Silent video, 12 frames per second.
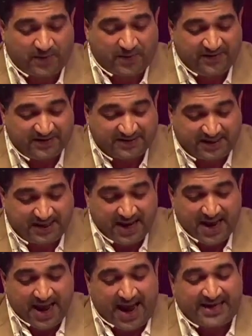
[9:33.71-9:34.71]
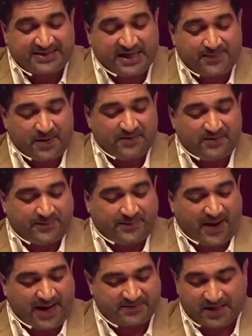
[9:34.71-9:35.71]
PVC and CPVC
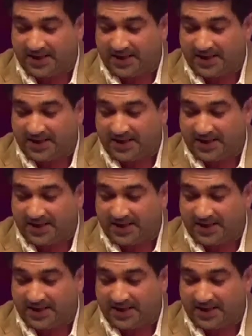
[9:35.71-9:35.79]
pipes and